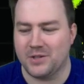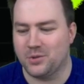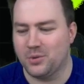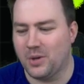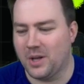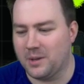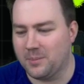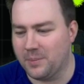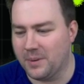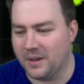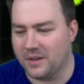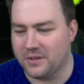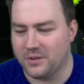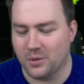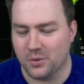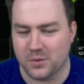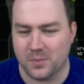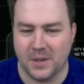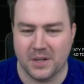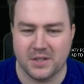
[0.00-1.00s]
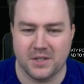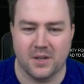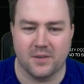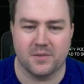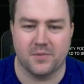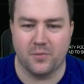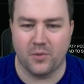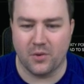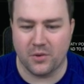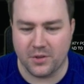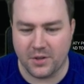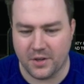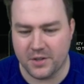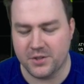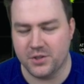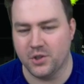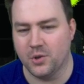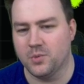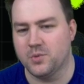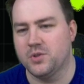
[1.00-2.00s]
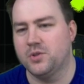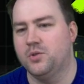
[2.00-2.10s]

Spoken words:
to handpick those matchups for Chris Jones